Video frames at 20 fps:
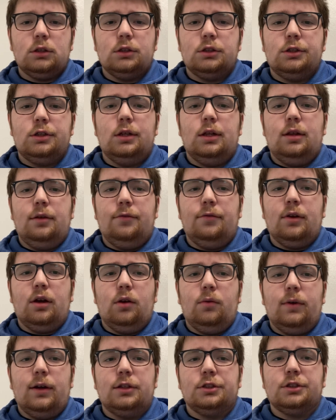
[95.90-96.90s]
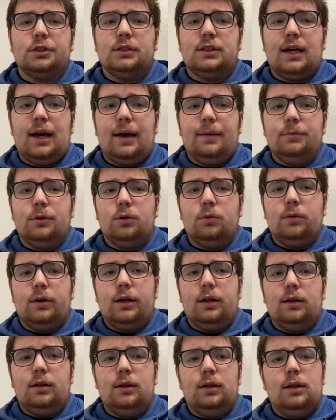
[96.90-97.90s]
she did very well. She timed it
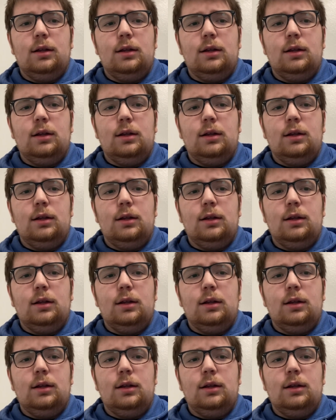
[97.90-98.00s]
well.